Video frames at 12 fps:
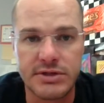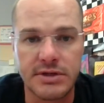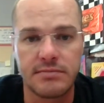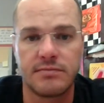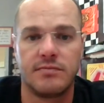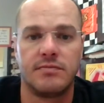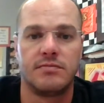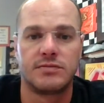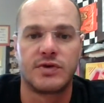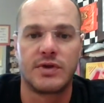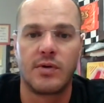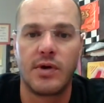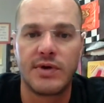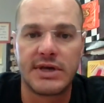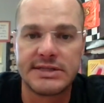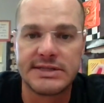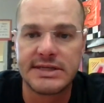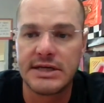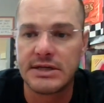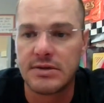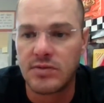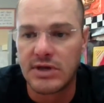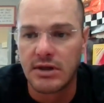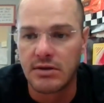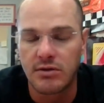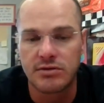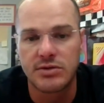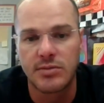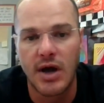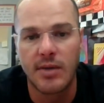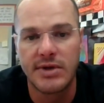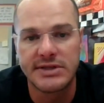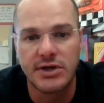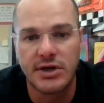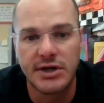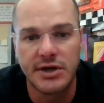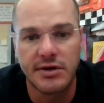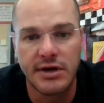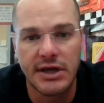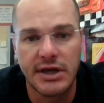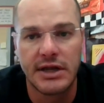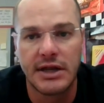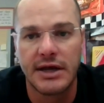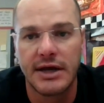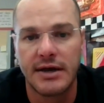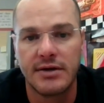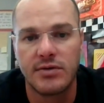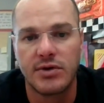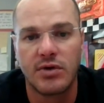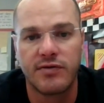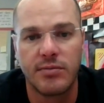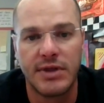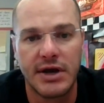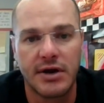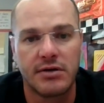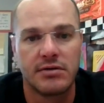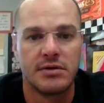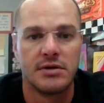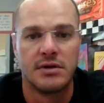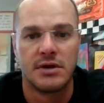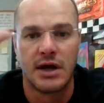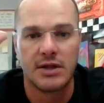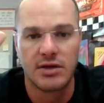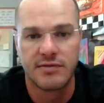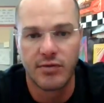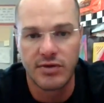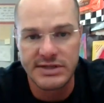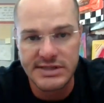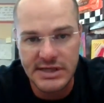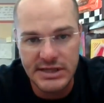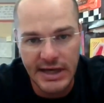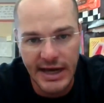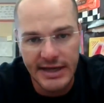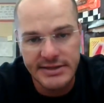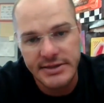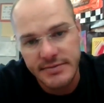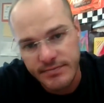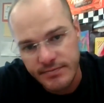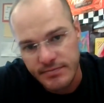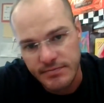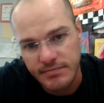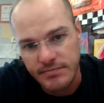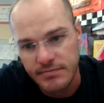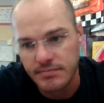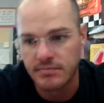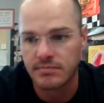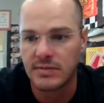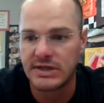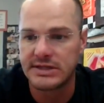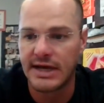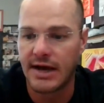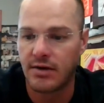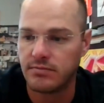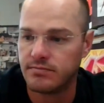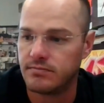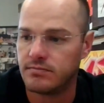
it, so that way we can see it. We can throw some comments on there, and we'll go from there. Look forward to seeing you guys. Peace out.